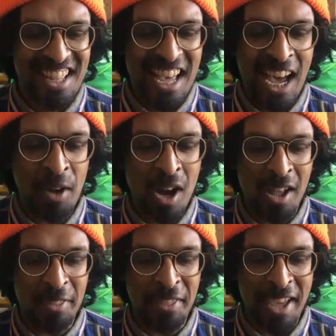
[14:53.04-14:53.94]
How
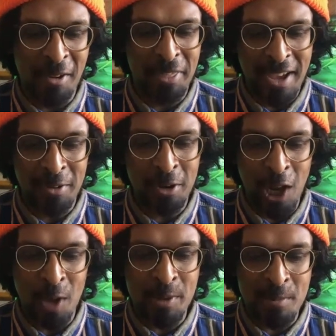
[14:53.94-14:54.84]
art thou, thou
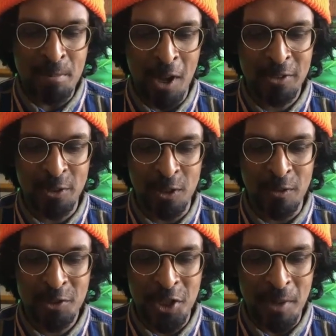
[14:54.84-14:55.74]
globby bottle of
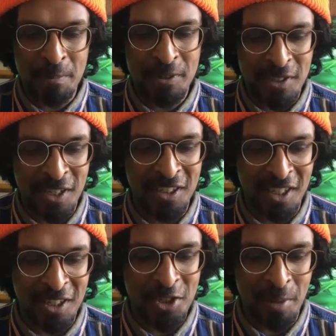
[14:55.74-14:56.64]
cheap
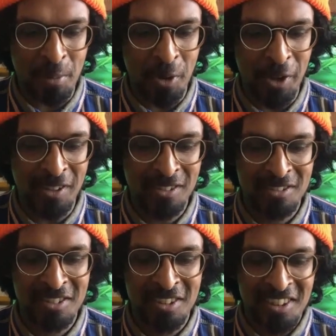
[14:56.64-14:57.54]
stinking chip oil?
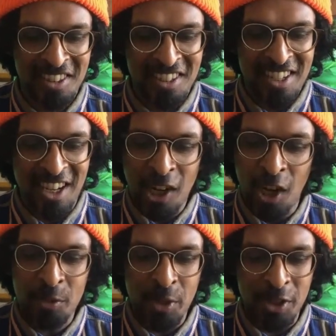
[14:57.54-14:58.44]
A
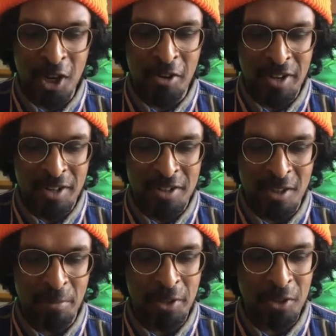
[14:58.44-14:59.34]
clockwork orange,
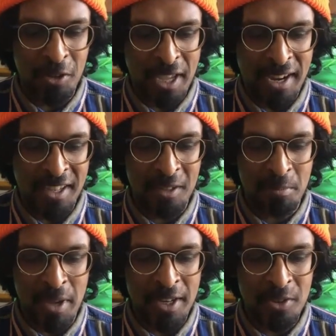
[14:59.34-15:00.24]
something organic,
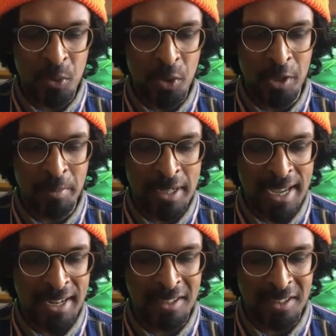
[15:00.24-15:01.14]
made to work
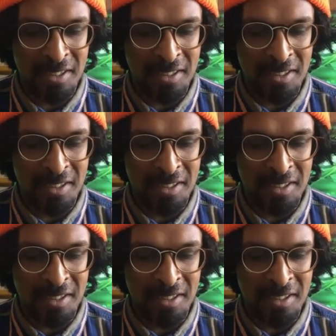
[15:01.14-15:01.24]
mechanically.